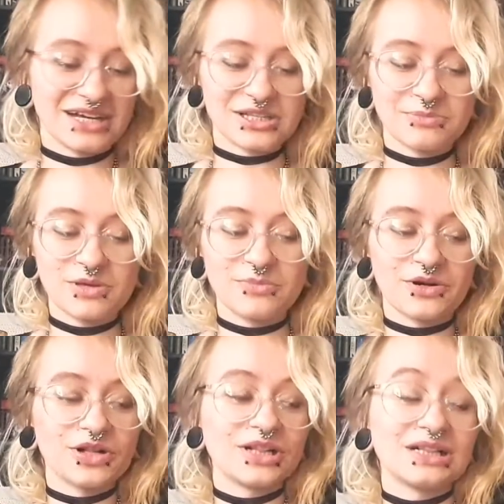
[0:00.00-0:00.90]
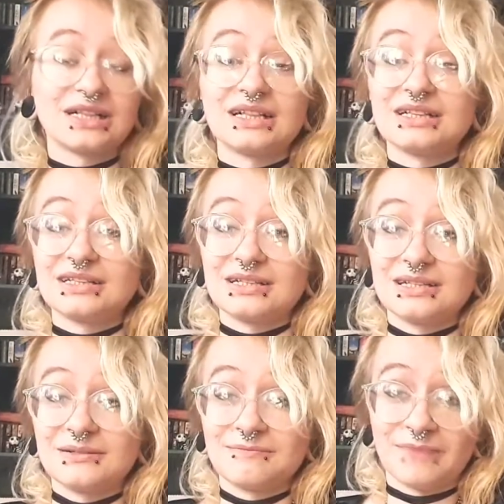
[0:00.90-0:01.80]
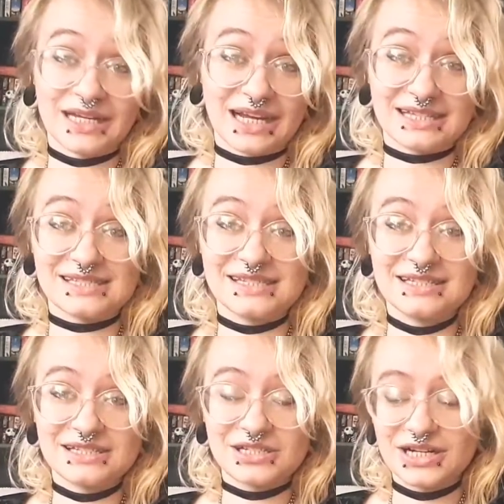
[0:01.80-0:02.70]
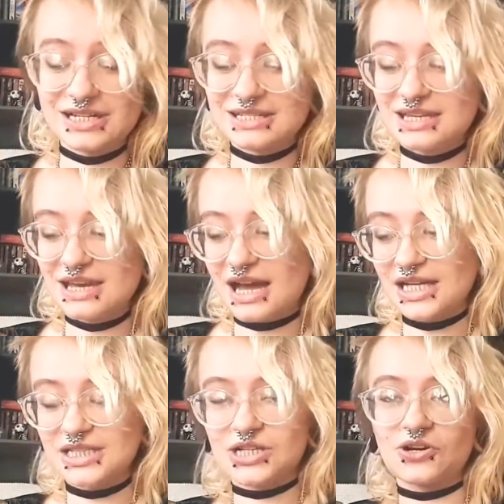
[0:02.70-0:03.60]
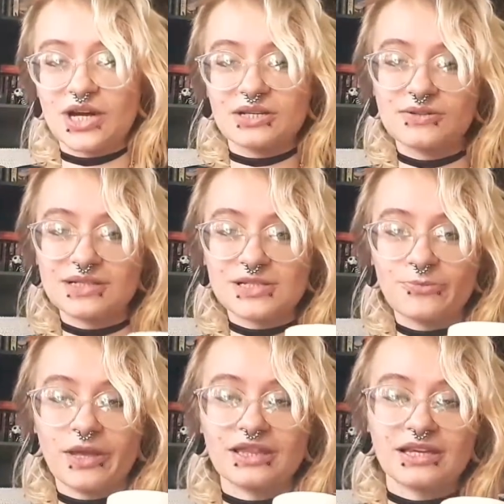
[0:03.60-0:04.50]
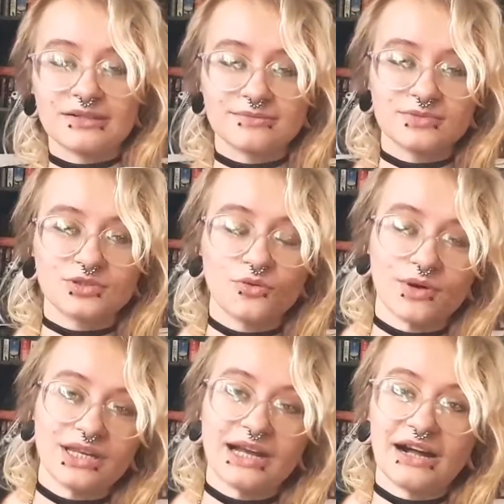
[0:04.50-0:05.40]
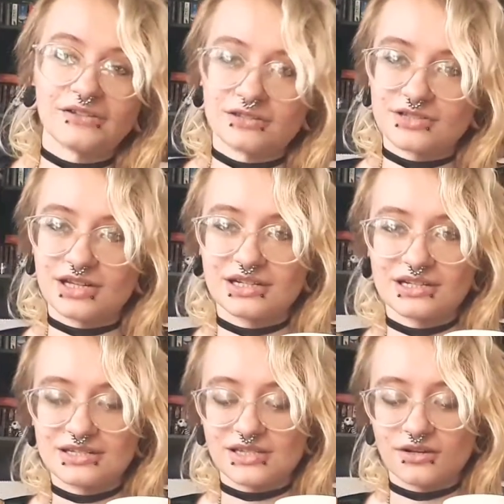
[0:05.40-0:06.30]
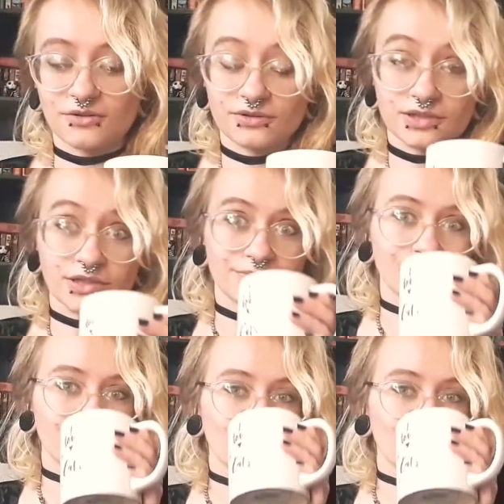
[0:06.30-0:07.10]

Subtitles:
Other people might not see it as crazy. I don't know. I don't want to spend like $20 on an incense holder.